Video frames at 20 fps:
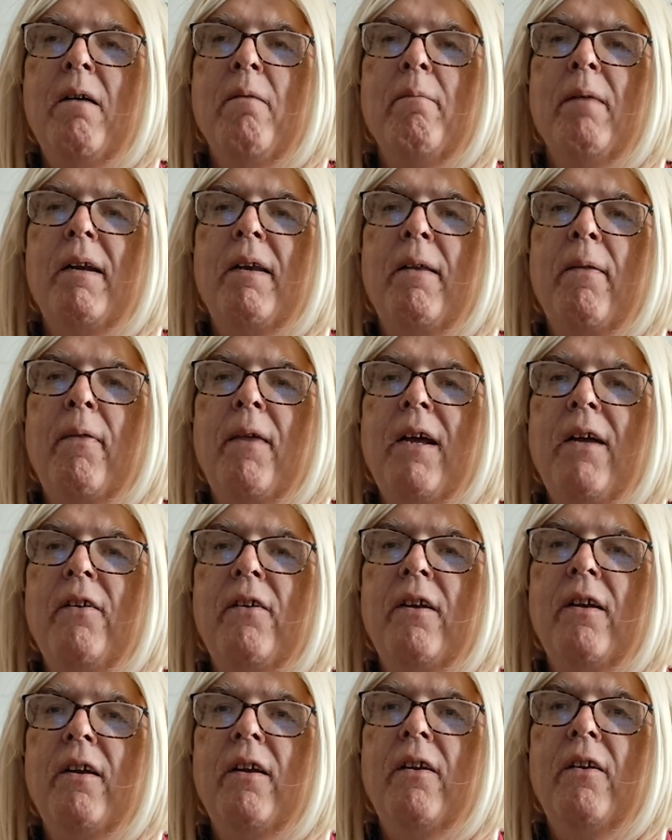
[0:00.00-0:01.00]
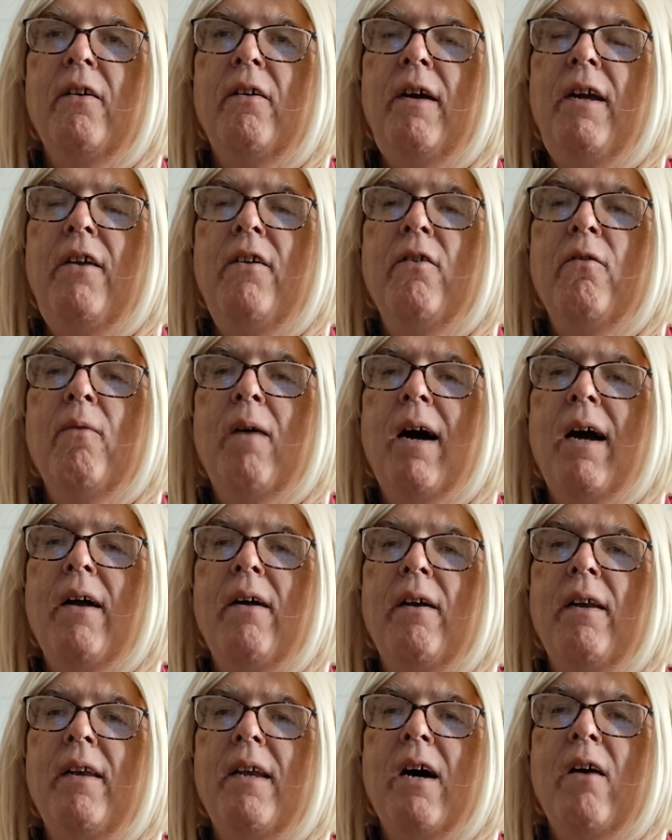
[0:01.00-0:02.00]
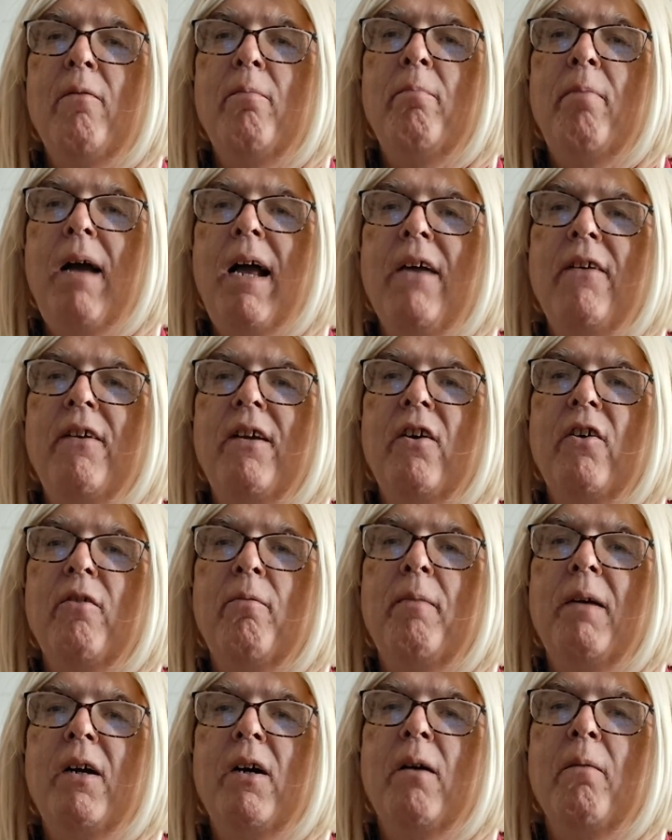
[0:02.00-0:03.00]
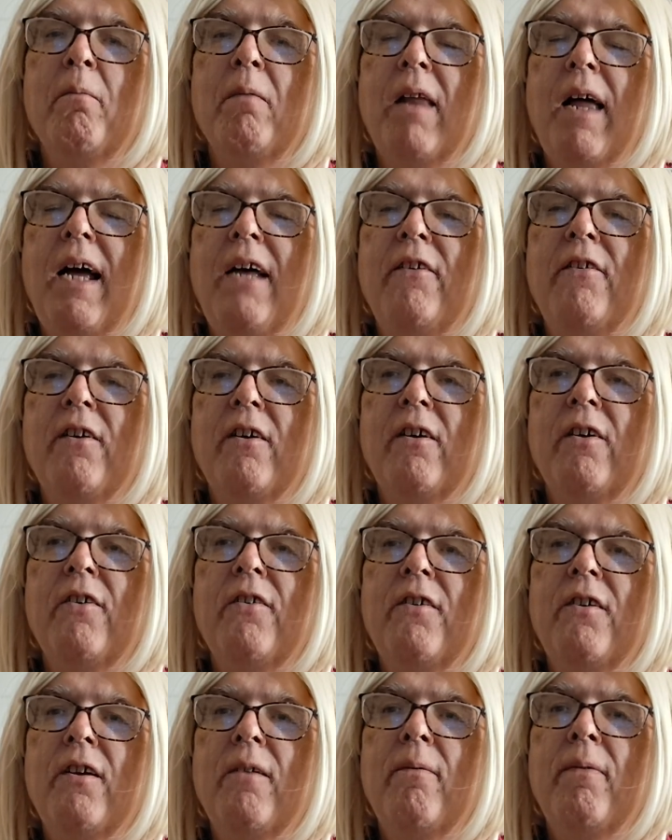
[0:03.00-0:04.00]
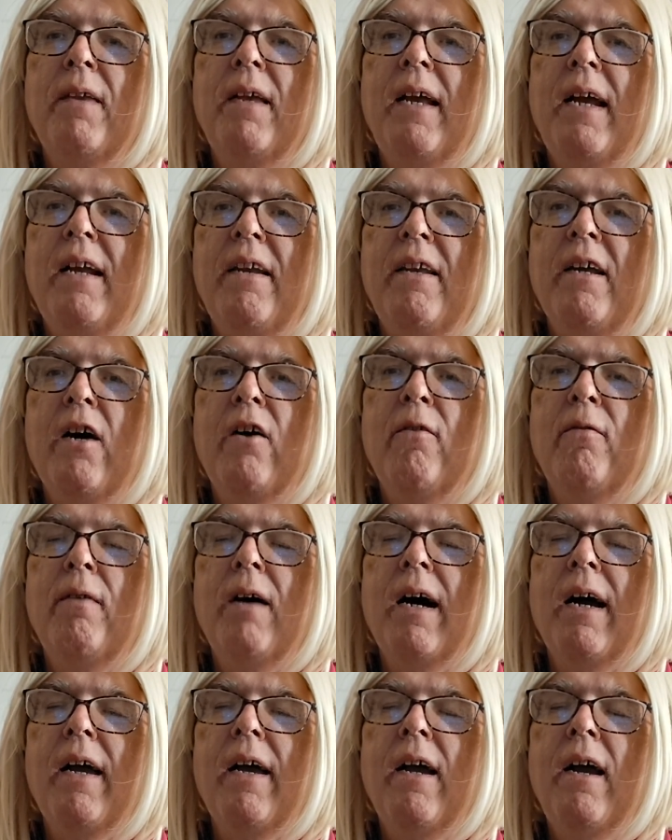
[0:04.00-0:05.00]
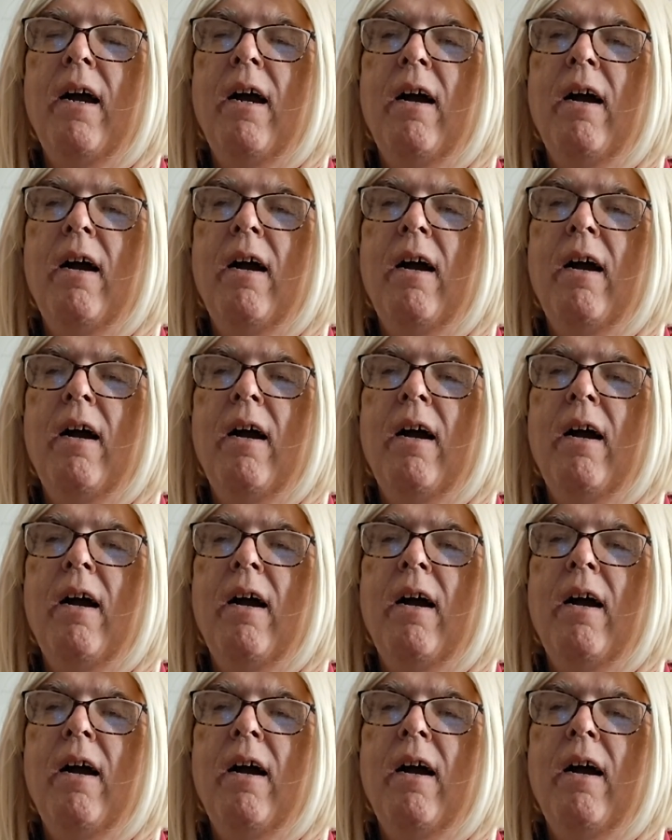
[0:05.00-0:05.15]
But the thing is, the reason why now Pascal's become Lazarus in Delphi,